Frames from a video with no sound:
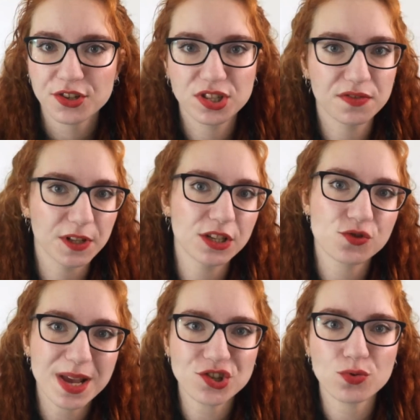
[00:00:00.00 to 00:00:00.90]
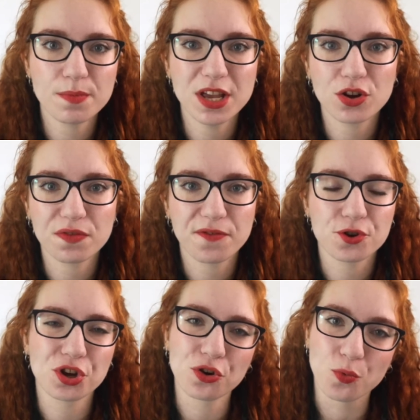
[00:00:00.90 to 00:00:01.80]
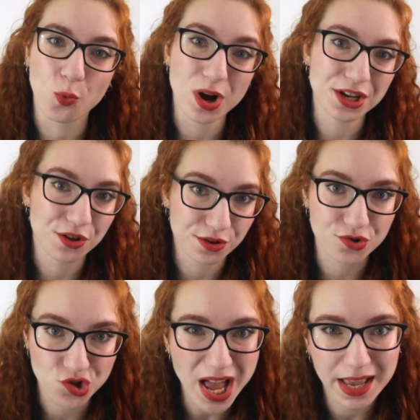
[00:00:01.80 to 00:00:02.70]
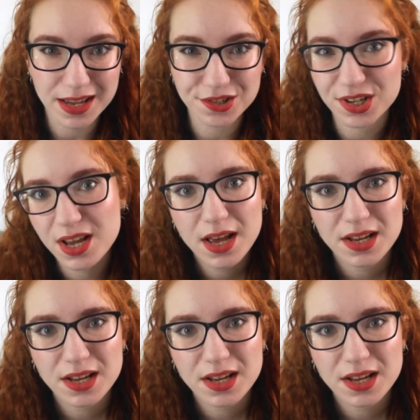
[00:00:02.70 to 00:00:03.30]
to the village mantua maker for your one good jacket,